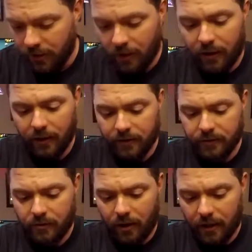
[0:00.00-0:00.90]
All right, let's
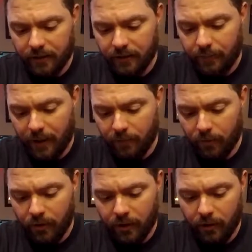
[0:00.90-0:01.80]
crack this bad
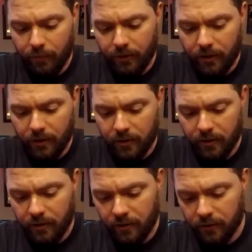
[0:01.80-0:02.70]
boy open
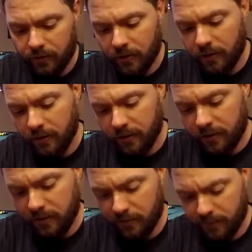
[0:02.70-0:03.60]
and try not to
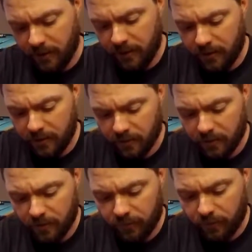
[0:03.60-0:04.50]
cut my hand
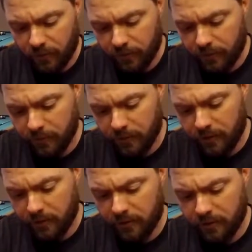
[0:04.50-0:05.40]
off while I'm doing it.